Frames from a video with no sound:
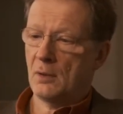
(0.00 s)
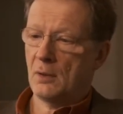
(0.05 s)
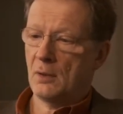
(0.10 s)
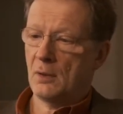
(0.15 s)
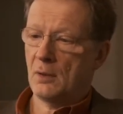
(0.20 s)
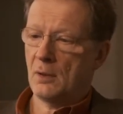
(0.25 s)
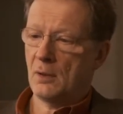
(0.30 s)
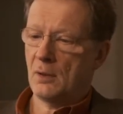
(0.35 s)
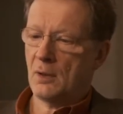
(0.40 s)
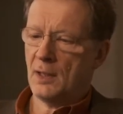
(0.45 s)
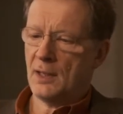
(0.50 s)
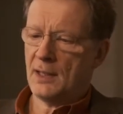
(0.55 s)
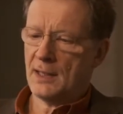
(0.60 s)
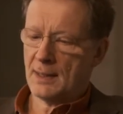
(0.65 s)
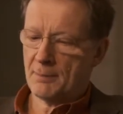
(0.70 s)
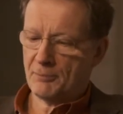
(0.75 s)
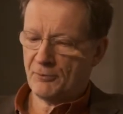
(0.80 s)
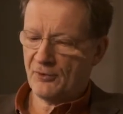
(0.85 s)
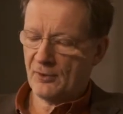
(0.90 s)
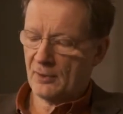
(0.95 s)

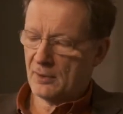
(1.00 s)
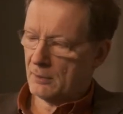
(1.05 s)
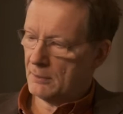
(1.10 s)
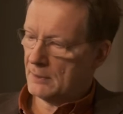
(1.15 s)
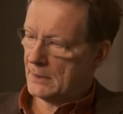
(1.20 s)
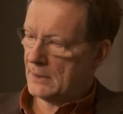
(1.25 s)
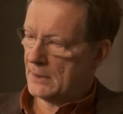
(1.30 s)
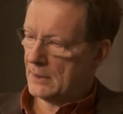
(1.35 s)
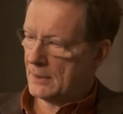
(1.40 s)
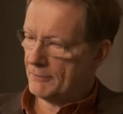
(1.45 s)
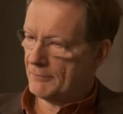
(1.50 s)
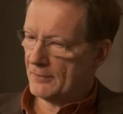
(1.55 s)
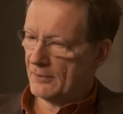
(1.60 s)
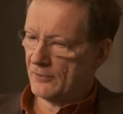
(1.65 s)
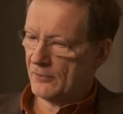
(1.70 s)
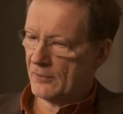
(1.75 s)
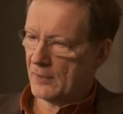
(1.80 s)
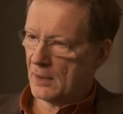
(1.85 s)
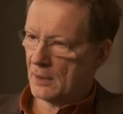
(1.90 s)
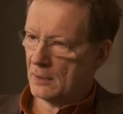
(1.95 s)
absolutely love
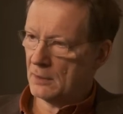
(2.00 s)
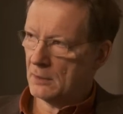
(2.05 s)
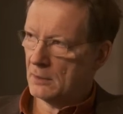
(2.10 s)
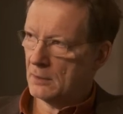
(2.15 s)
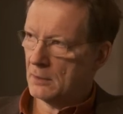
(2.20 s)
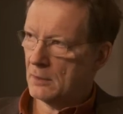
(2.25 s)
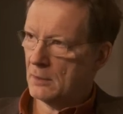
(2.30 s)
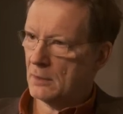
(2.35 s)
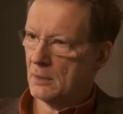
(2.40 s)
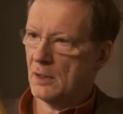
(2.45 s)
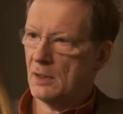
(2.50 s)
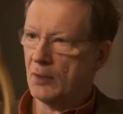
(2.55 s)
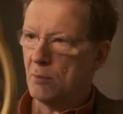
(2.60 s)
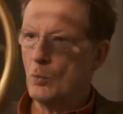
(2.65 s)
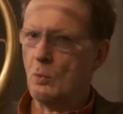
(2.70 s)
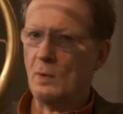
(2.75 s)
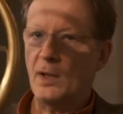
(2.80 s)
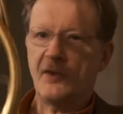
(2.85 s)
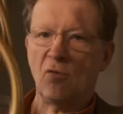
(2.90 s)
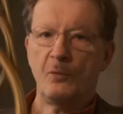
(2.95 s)
this thing.
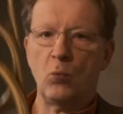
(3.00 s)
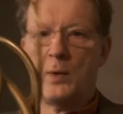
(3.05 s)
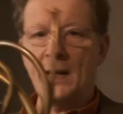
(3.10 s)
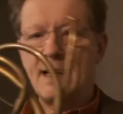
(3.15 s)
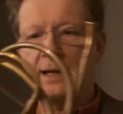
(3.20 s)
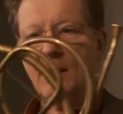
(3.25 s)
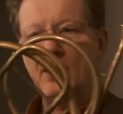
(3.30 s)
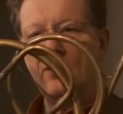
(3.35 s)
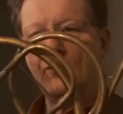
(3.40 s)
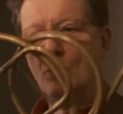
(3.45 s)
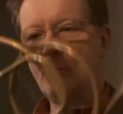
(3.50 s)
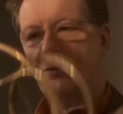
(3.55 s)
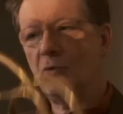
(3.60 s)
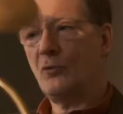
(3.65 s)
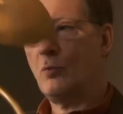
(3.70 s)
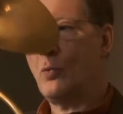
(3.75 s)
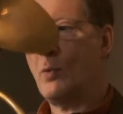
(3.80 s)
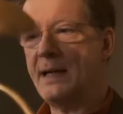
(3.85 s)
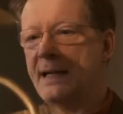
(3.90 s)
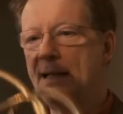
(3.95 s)
It's
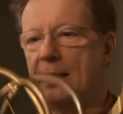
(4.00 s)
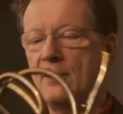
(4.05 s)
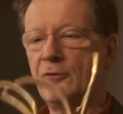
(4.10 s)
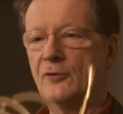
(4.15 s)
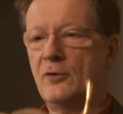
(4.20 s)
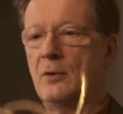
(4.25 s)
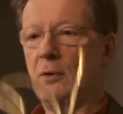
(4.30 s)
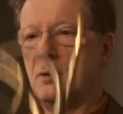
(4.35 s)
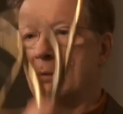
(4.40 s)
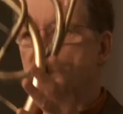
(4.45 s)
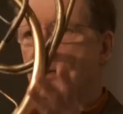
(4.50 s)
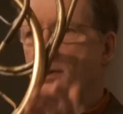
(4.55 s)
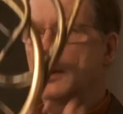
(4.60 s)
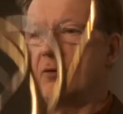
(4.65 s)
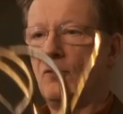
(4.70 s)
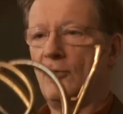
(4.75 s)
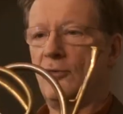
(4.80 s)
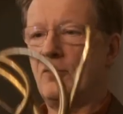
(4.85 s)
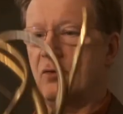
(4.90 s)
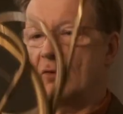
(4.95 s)
almost weightless, you know.
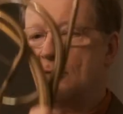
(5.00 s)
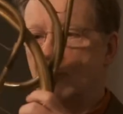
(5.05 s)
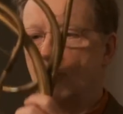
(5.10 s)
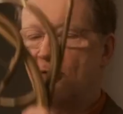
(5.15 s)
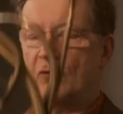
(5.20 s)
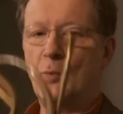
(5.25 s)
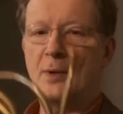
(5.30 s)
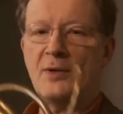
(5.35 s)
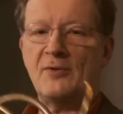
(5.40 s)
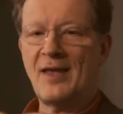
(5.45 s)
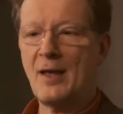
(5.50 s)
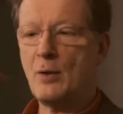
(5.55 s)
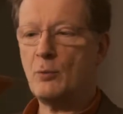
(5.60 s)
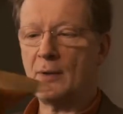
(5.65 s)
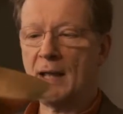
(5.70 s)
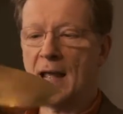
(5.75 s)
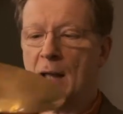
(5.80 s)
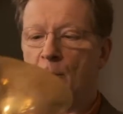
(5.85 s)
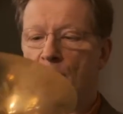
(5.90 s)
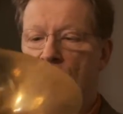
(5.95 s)
It just weighs
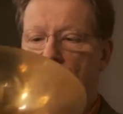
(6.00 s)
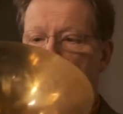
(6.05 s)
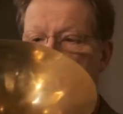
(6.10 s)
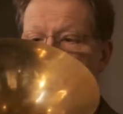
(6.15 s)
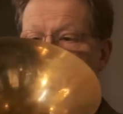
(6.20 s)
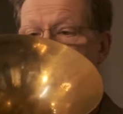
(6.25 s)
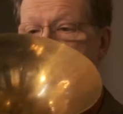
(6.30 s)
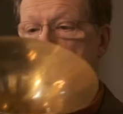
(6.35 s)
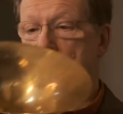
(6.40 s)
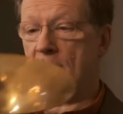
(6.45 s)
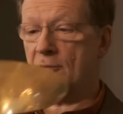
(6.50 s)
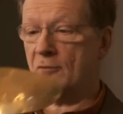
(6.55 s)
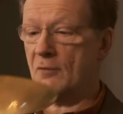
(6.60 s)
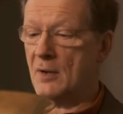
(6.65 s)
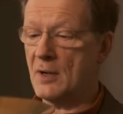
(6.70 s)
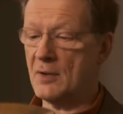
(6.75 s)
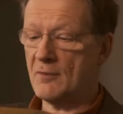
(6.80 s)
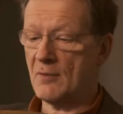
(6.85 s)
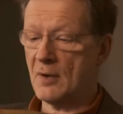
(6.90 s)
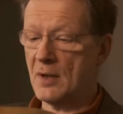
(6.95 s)
ounces. It's made of
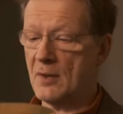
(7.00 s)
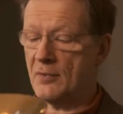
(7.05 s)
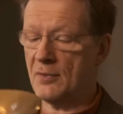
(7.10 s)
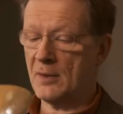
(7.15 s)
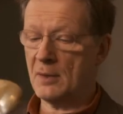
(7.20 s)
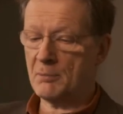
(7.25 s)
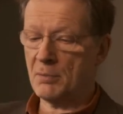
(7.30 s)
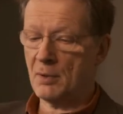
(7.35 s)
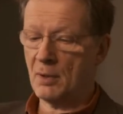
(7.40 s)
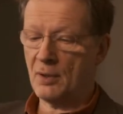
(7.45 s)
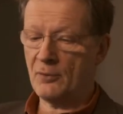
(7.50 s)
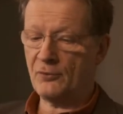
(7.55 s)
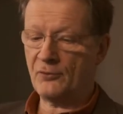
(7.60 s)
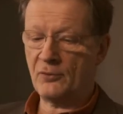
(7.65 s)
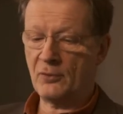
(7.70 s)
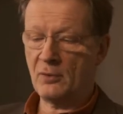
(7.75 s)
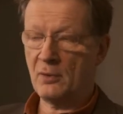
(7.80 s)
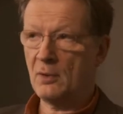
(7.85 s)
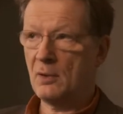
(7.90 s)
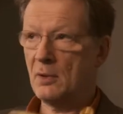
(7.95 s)
very, very thin
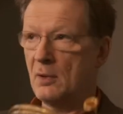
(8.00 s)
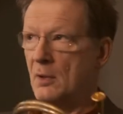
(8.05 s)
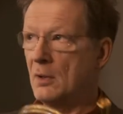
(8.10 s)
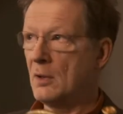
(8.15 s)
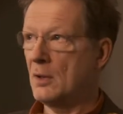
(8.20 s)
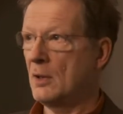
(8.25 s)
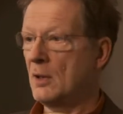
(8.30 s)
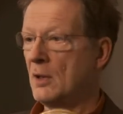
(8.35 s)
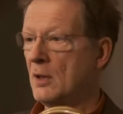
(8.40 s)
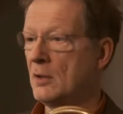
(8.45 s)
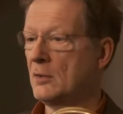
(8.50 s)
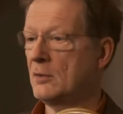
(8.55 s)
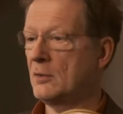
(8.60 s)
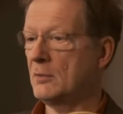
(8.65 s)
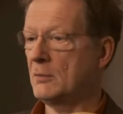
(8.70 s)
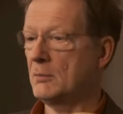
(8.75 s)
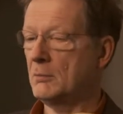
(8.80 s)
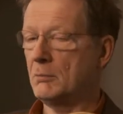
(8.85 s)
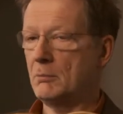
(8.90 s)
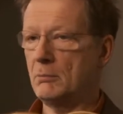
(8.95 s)
brass, and
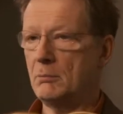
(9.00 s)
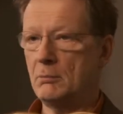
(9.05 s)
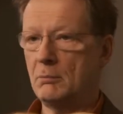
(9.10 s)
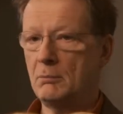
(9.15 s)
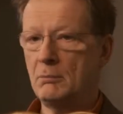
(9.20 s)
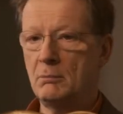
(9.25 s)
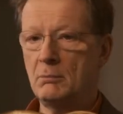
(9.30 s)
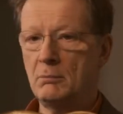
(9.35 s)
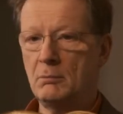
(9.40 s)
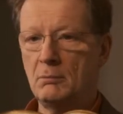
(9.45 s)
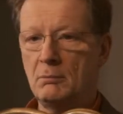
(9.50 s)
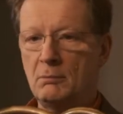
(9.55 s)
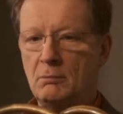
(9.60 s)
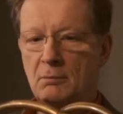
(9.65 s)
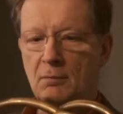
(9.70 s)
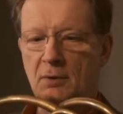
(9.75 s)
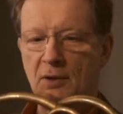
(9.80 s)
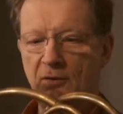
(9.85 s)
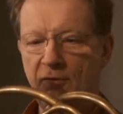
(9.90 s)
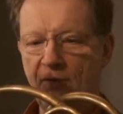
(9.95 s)

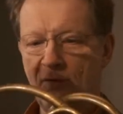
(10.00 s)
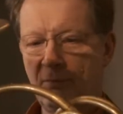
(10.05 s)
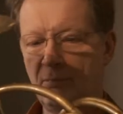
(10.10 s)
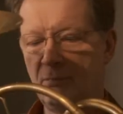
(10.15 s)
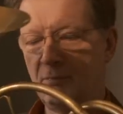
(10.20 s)
it's